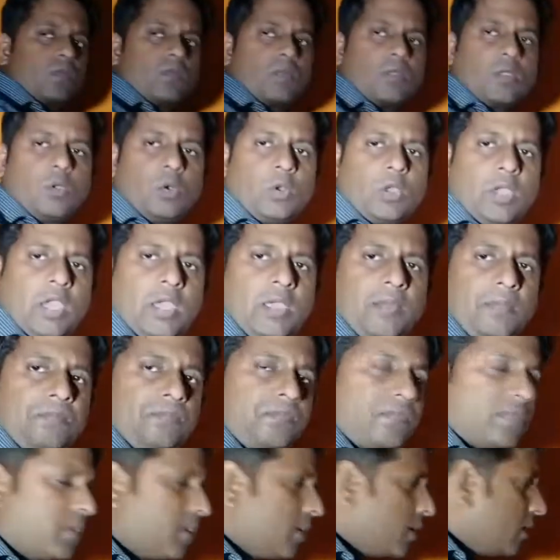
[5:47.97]
Okay,
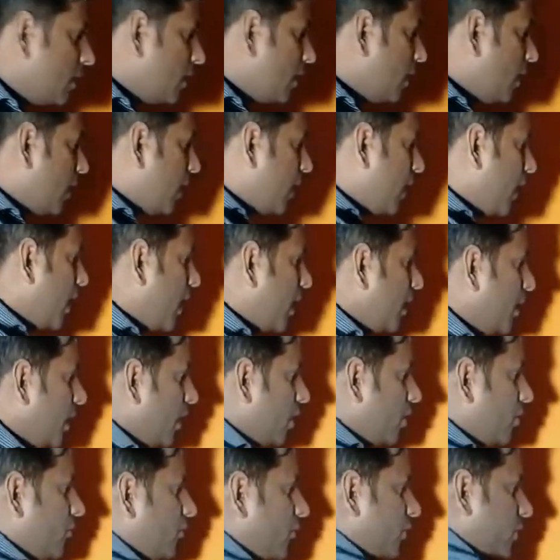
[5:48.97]
and
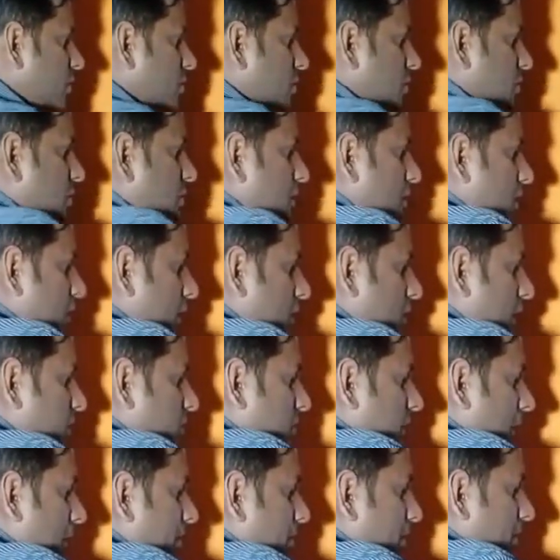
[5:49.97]
our first
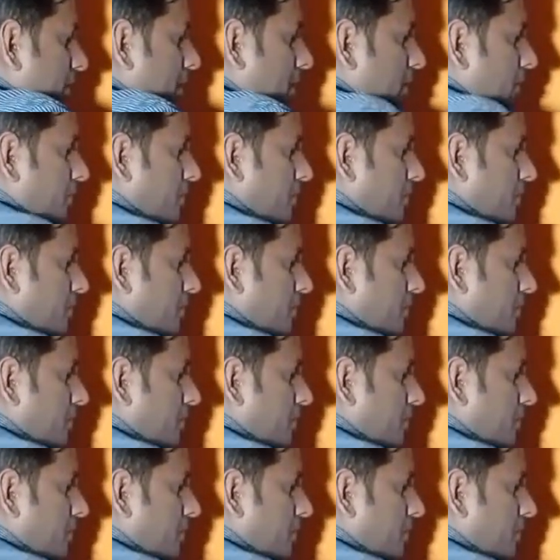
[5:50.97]
example,